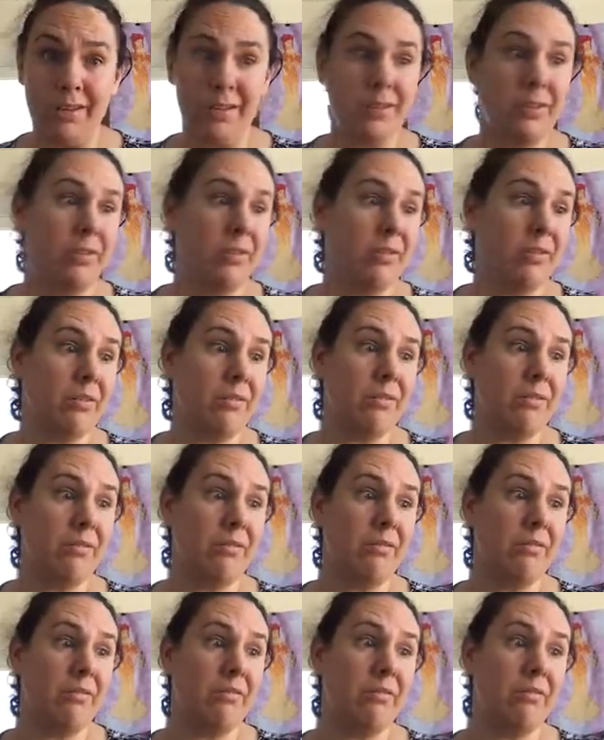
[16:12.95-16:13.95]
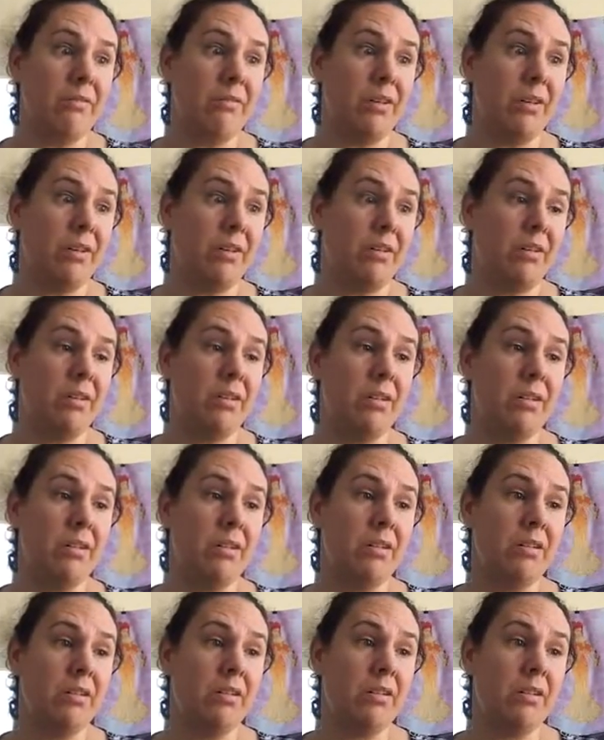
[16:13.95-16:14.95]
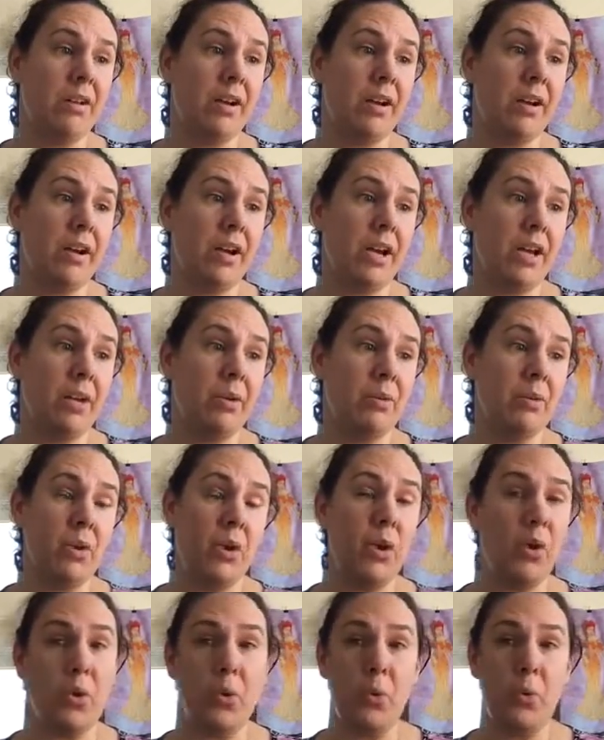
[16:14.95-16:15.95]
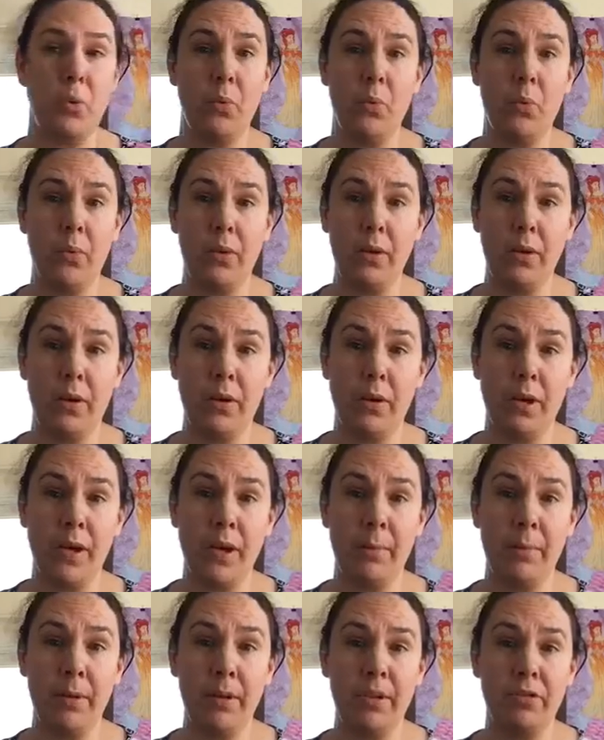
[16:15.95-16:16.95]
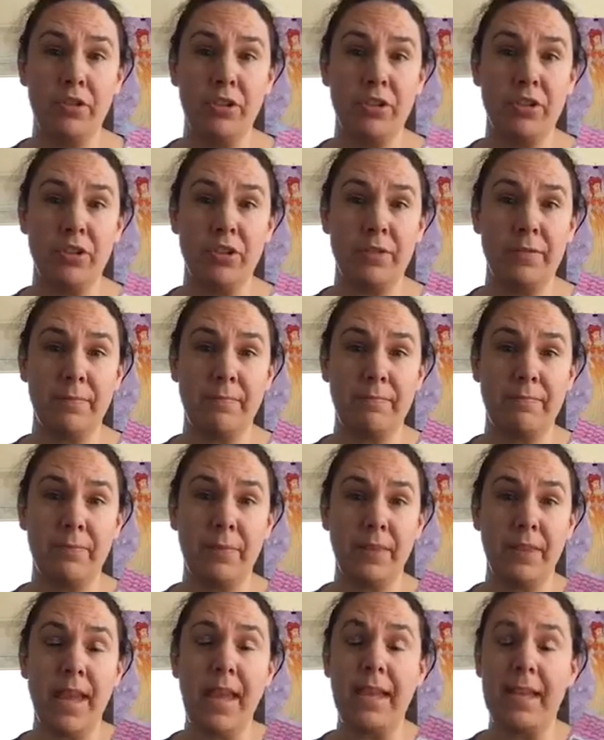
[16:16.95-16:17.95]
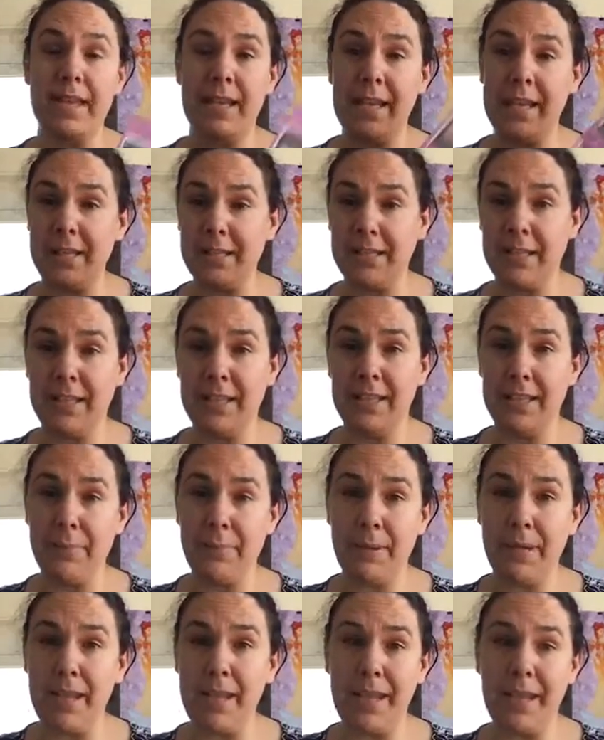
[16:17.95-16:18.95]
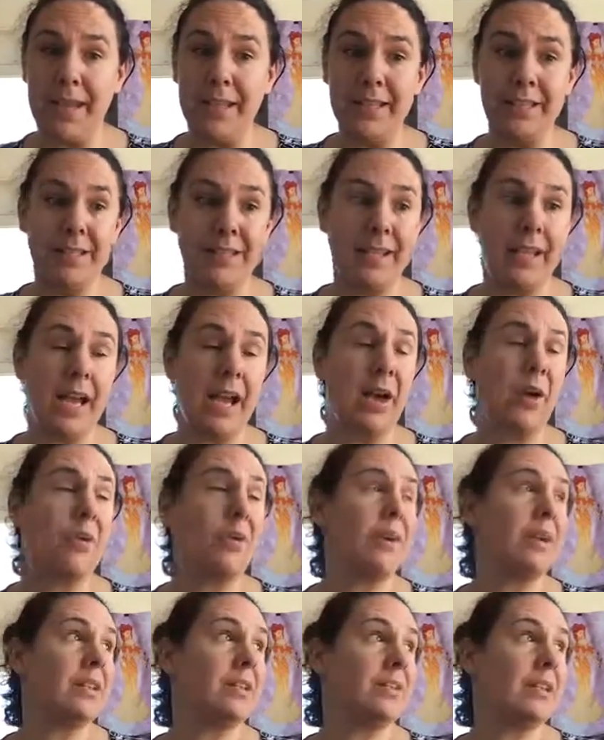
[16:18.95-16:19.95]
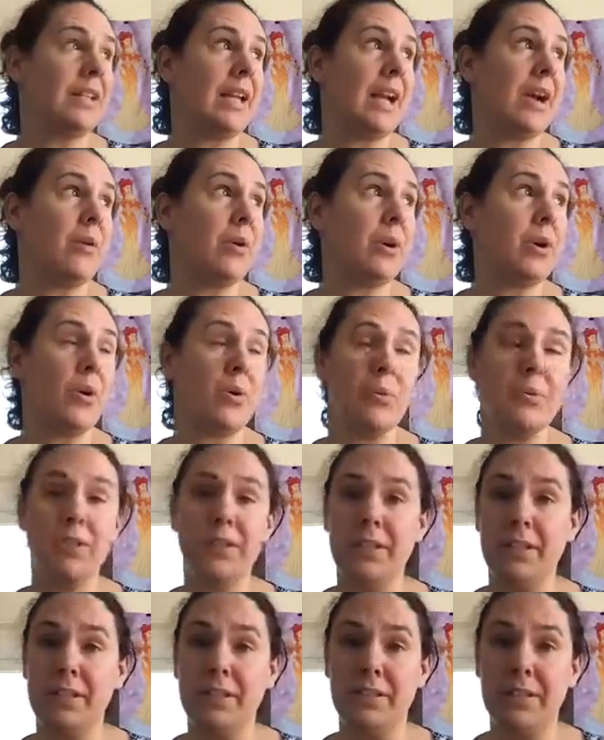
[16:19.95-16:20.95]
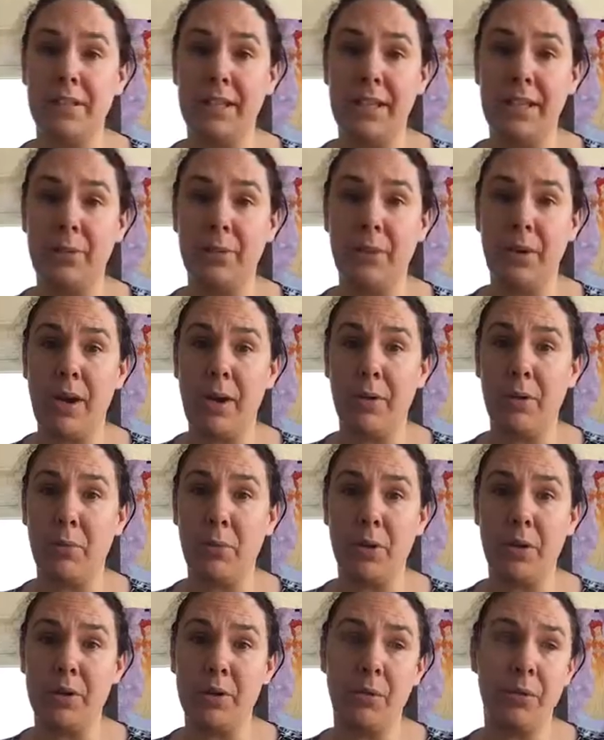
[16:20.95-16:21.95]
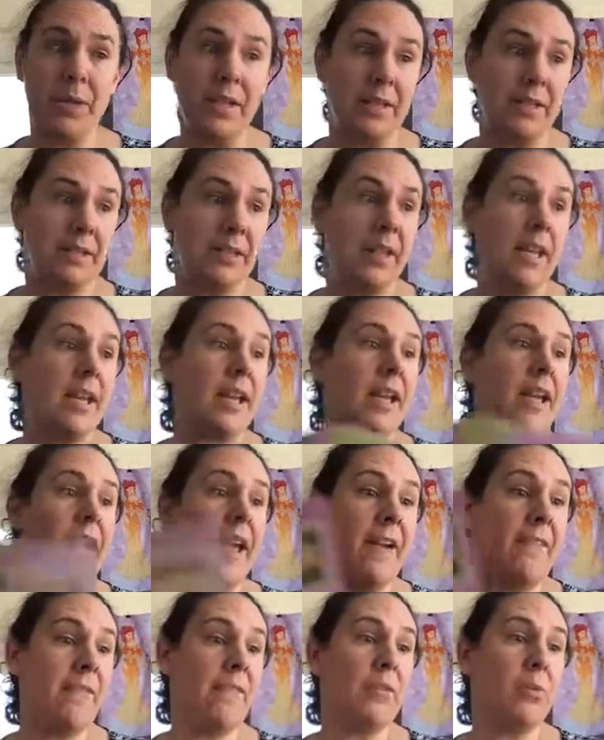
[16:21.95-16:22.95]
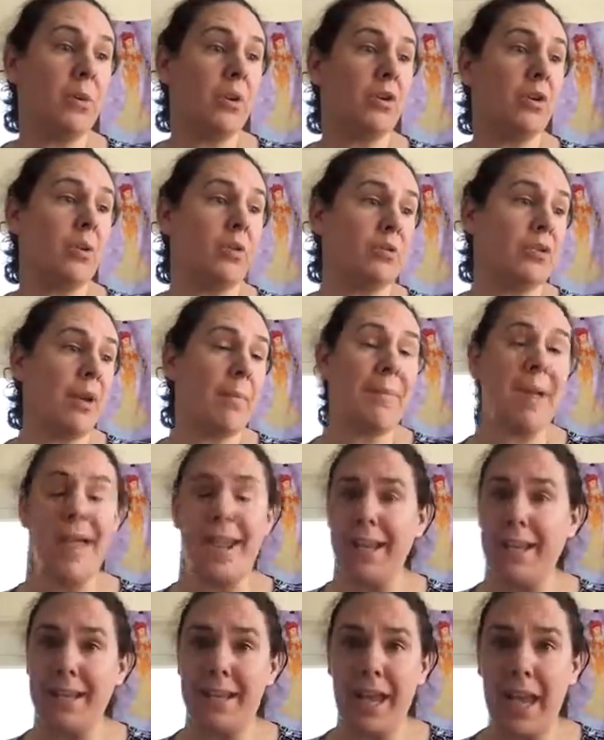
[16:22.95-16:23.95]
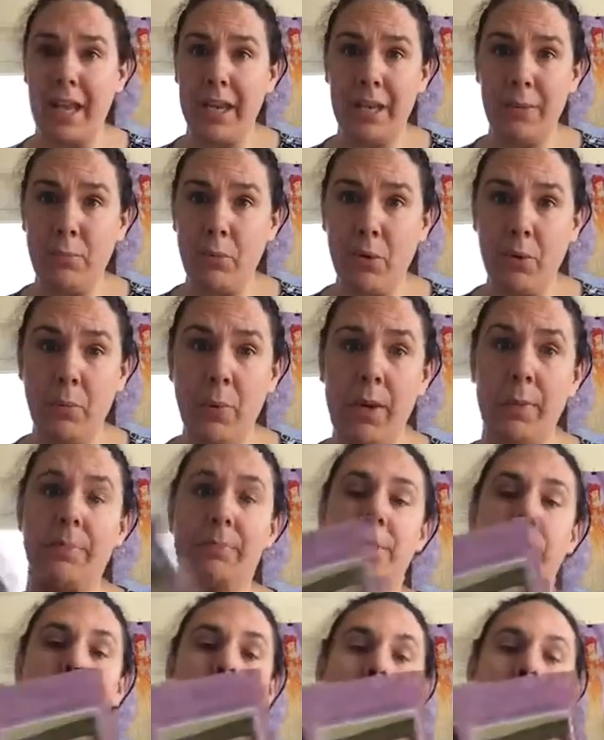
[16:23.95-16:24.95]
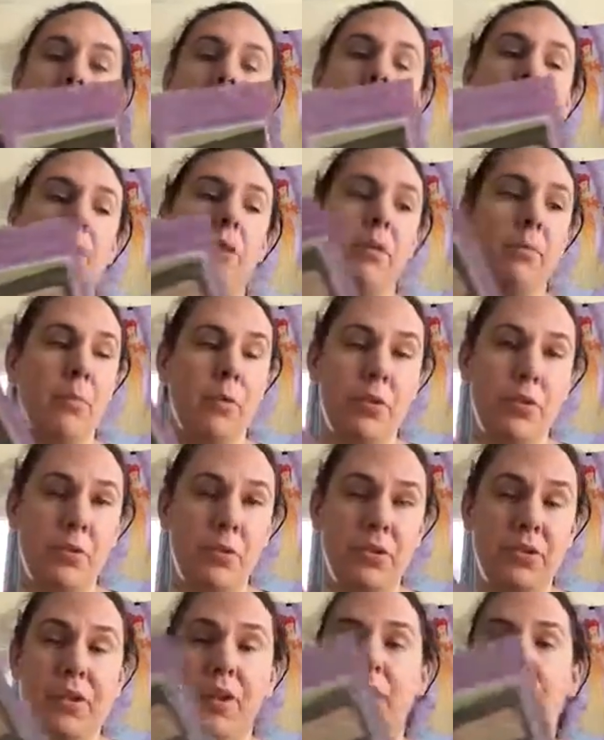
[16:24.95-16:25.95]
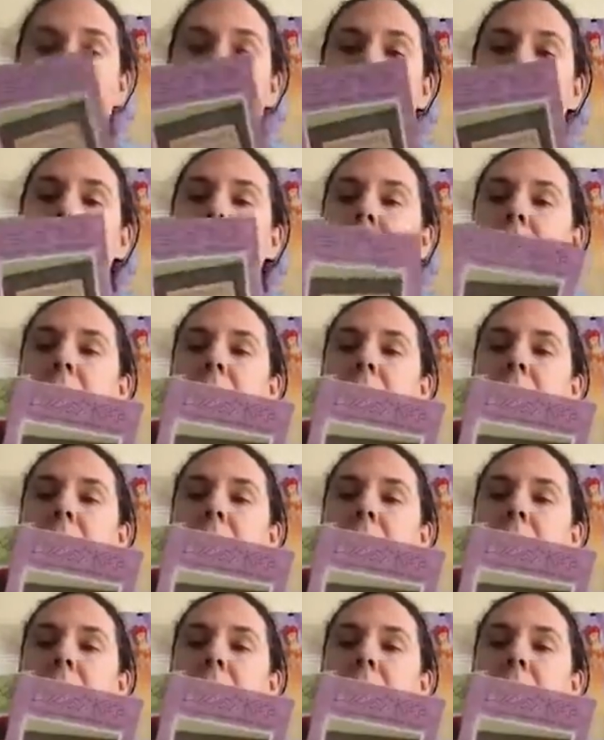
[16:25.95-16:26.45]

So I don't know. I'm going to just take it easy at the beginning and see how it goes and see how the workload is. If the workload's not bad, I can add in more whips or more new starts.